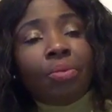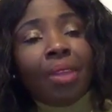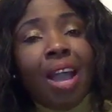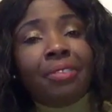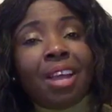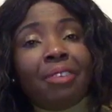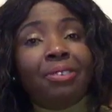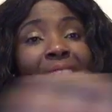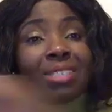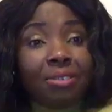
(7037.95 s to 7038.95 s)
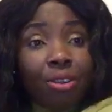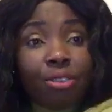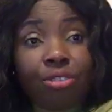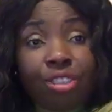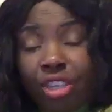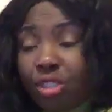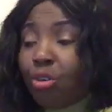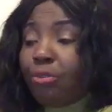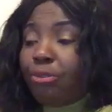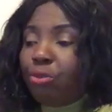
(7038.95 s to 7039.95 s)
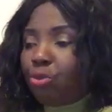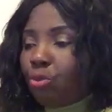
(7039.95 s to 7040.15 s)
After fasting for 3 days, no food.